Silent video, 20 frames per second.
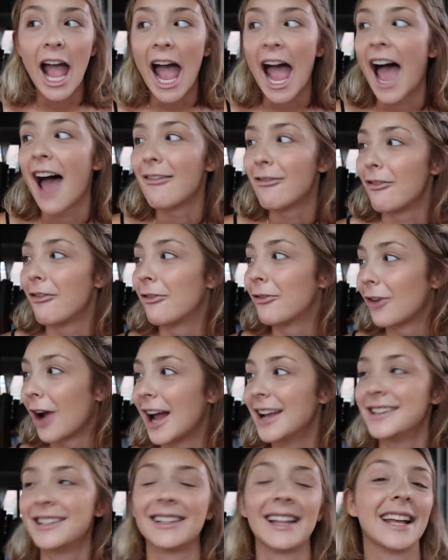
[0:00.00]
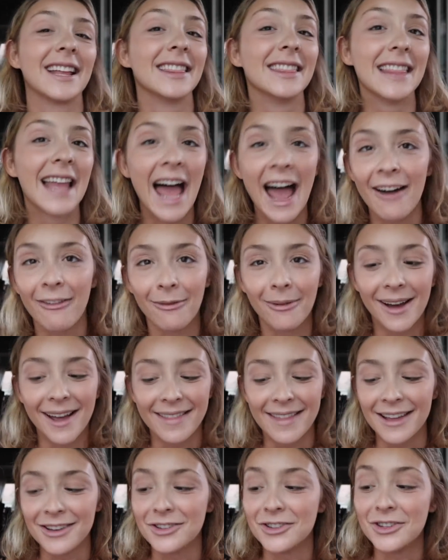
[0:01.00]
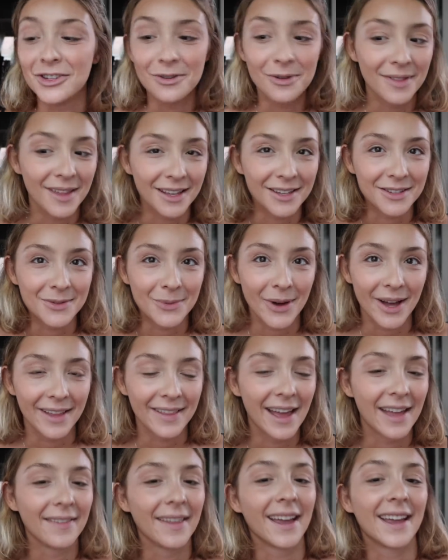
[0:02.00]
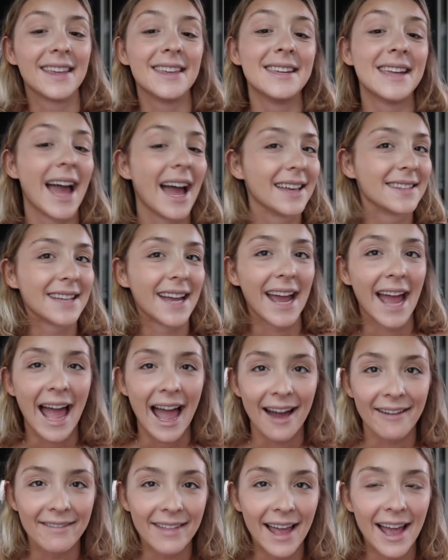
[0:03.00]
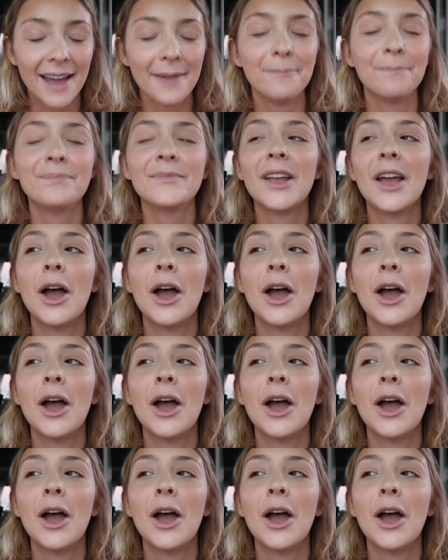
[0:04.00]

have a friend to like laugh with and do things with, and like yes, I have that,